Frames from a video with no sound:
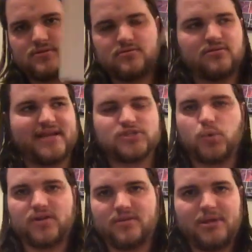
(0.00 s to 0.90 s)
like
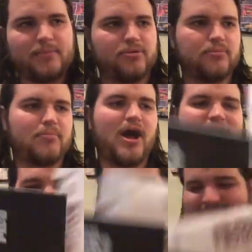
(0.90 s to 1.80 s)
toilet paper
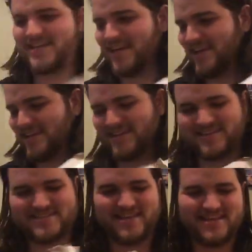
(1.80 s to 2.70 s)
box is gonna
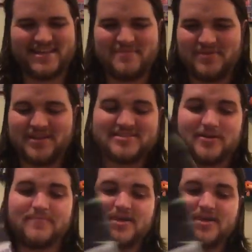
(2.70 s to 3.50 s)
keep it. So